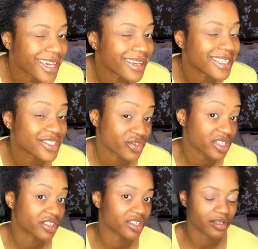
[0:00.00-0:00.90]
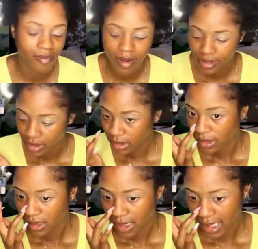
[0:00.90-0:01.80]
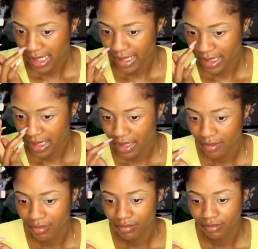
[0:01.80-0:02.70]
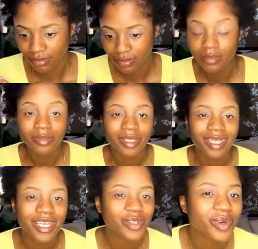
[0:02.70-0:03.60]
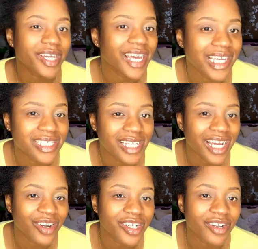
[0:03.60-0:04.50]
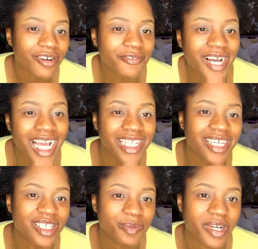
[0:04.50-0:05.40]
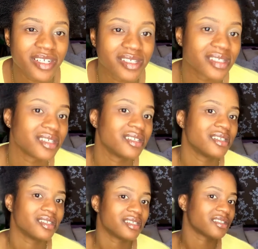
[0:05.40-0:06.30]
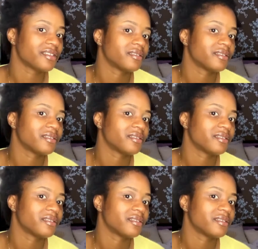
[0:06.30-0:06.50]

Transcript: it's really good. And guess what, guys, I got it off AliExpress. So,